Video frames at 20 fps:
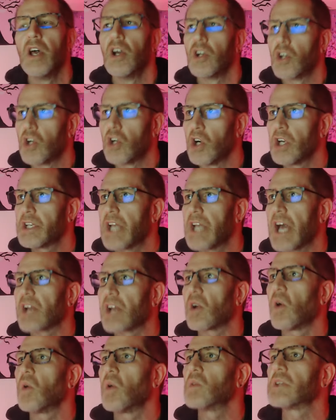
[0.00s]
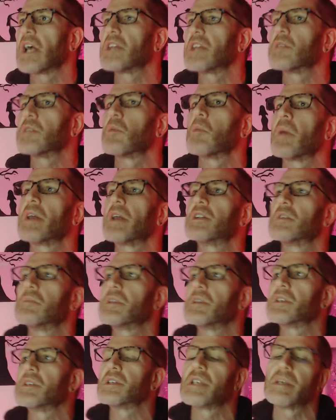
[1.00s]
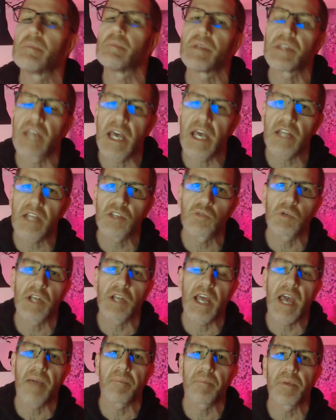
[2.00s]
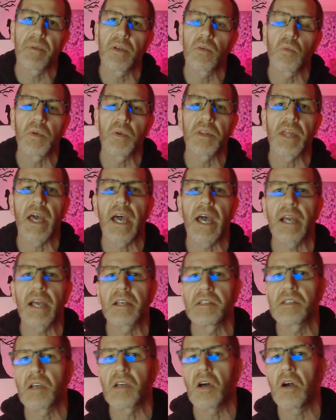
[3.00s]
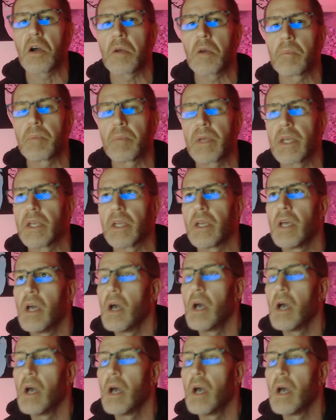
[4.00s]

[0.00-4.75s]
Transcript: Could not hold on the momentum and steam, and that's what happened with XRP.